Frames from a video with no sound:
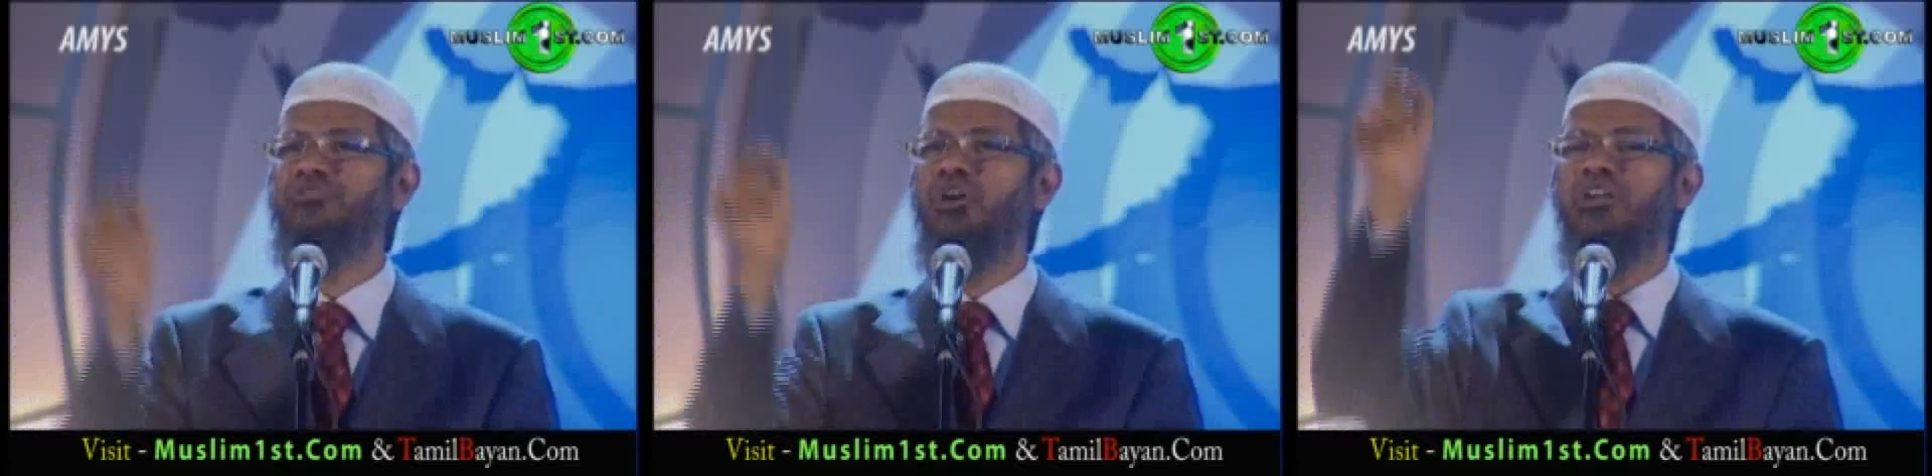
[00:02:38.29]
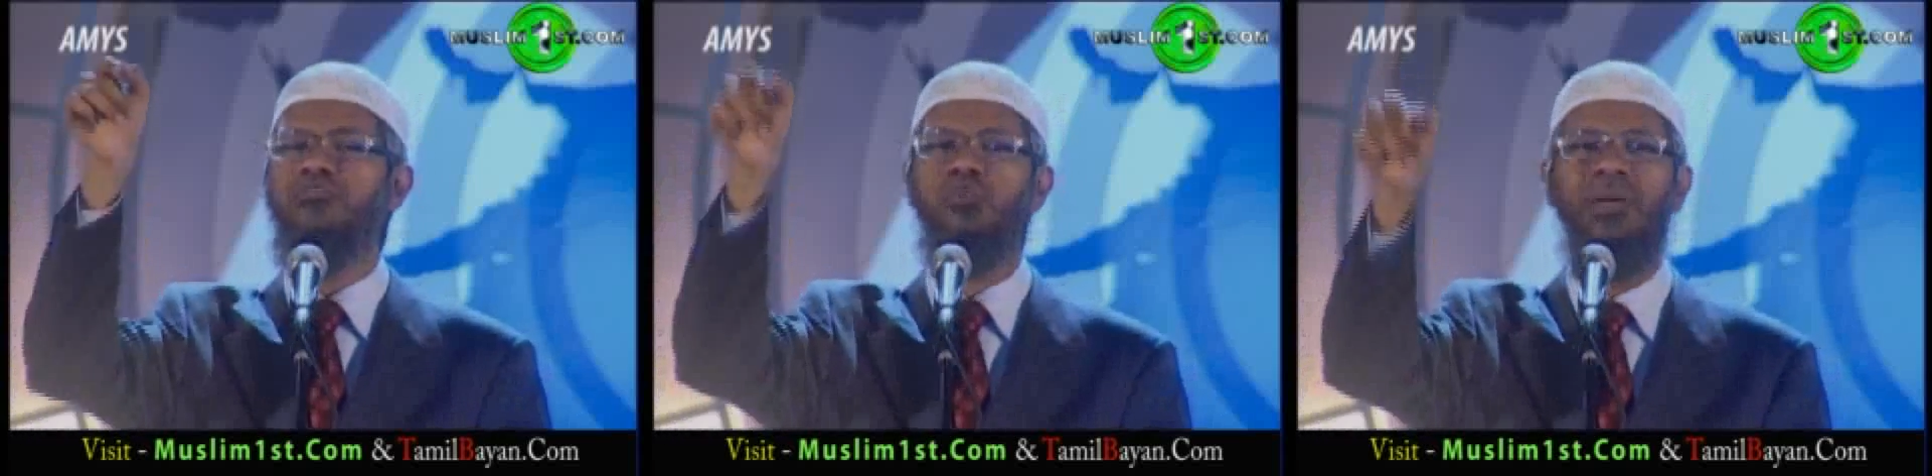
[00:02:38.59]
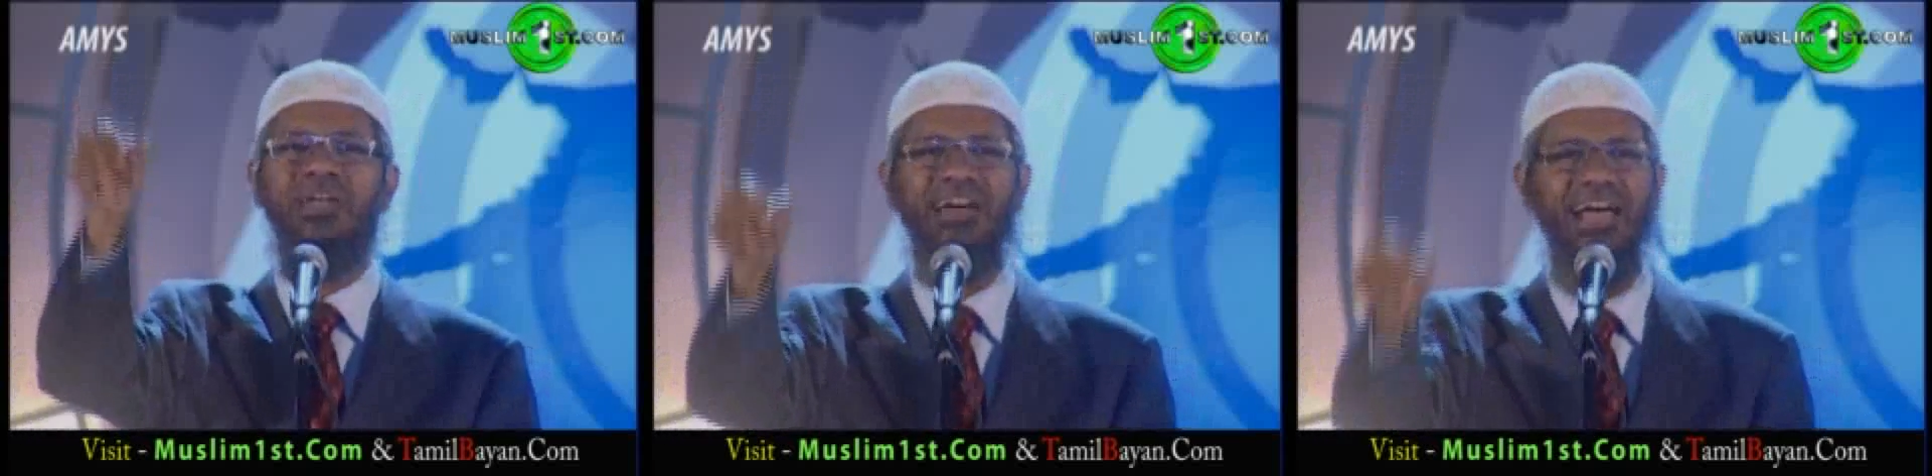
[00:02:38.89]
it does
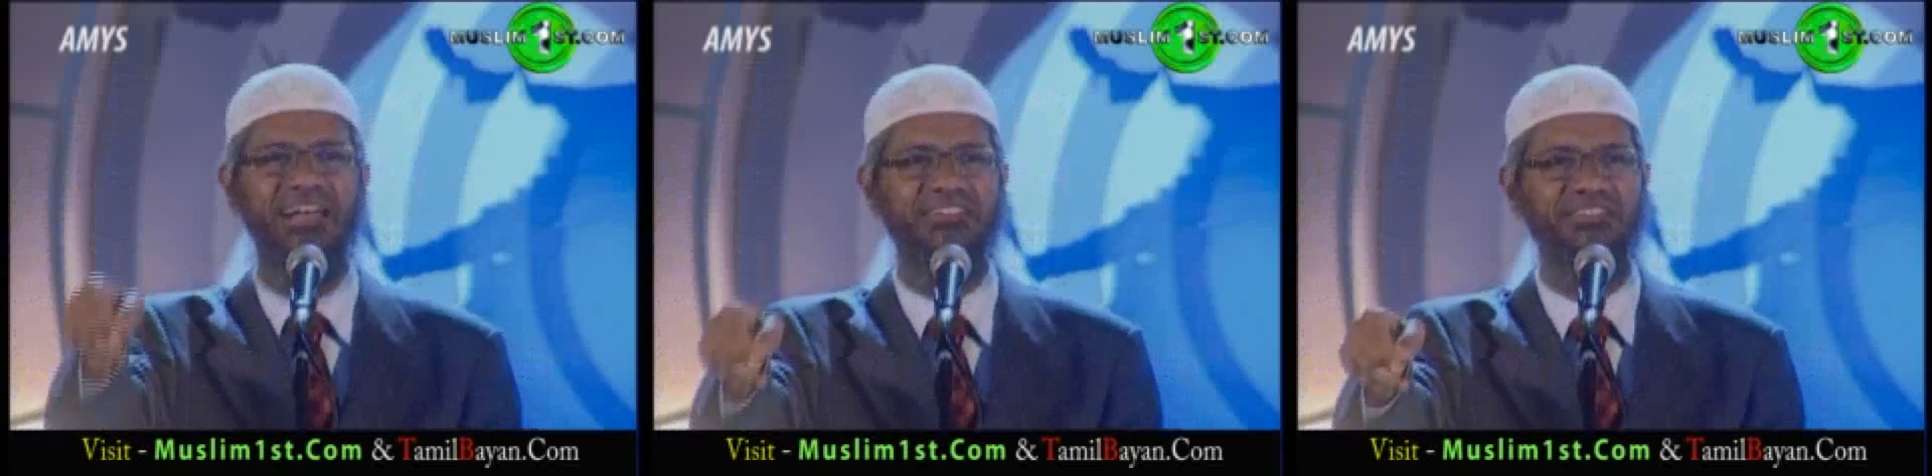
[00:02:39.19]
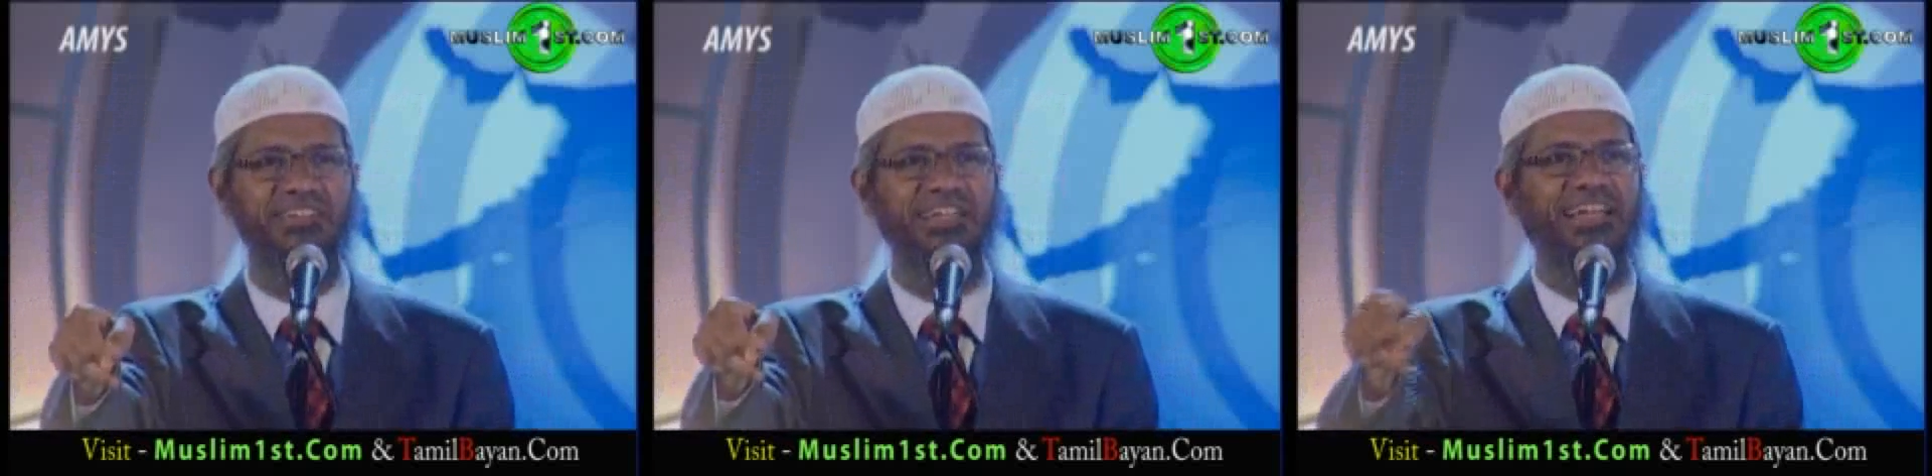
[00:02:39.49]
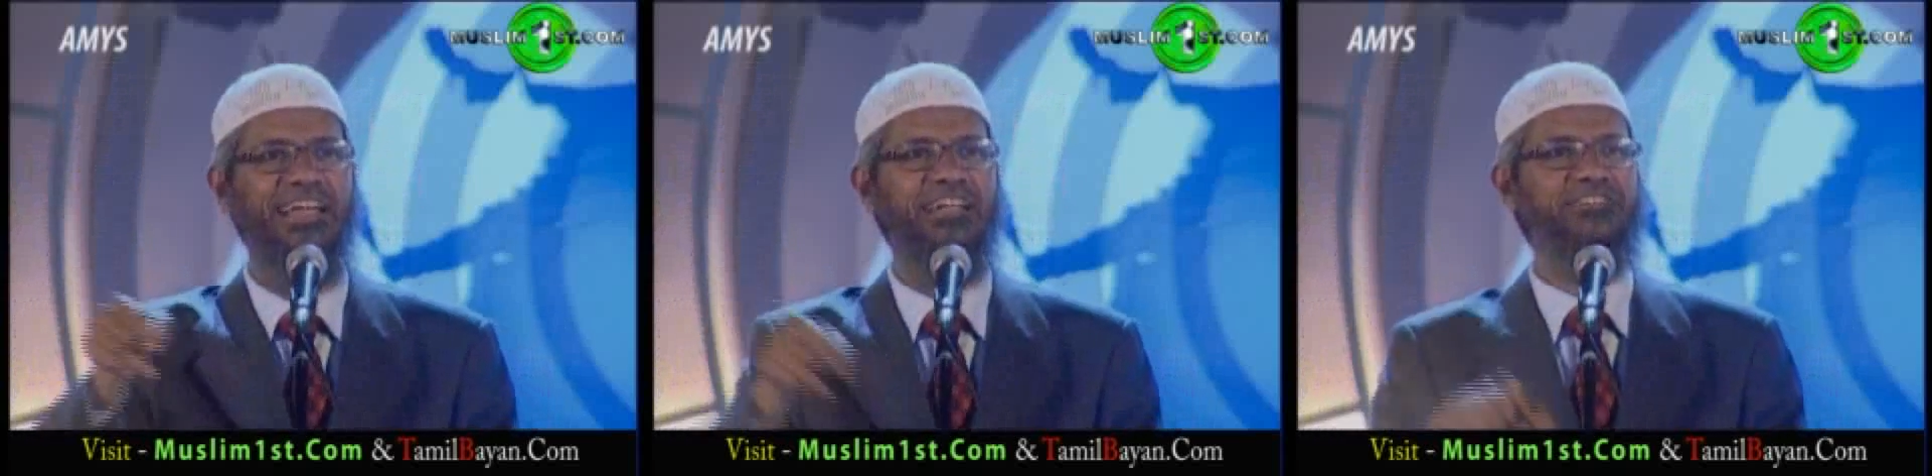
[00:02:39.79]
not give human rights,